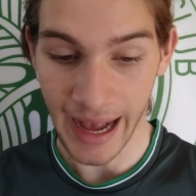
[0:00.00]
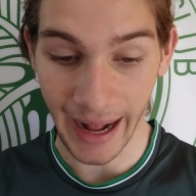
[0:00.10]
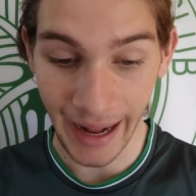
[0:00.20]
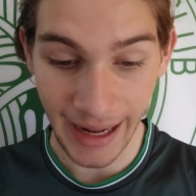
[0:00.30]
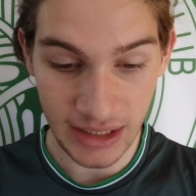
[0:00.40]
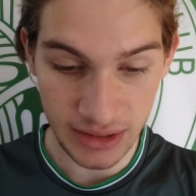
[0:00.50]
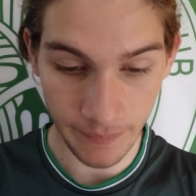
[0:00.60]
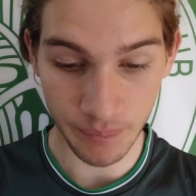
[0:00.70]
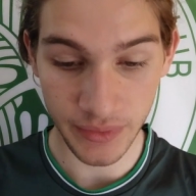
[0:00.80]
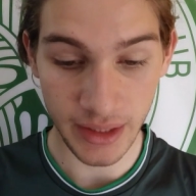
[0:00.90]
and
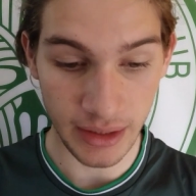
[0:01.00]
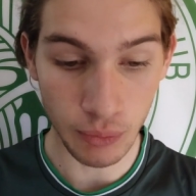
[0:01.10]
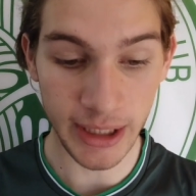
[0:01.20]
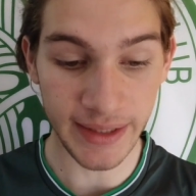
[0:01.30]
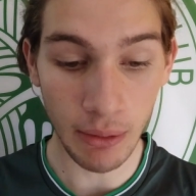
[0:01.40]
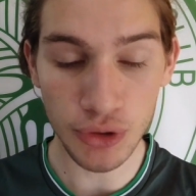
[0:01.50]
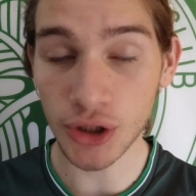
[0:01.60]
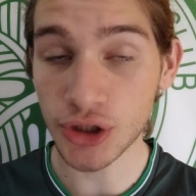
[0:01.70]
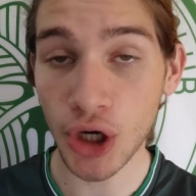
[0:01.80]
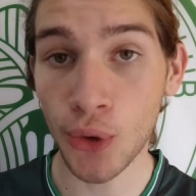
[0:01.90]
that was
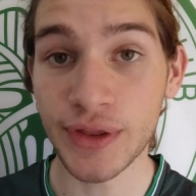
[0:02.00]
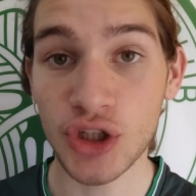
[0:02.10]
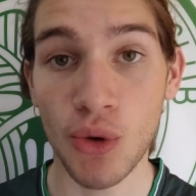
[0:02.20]
on show in the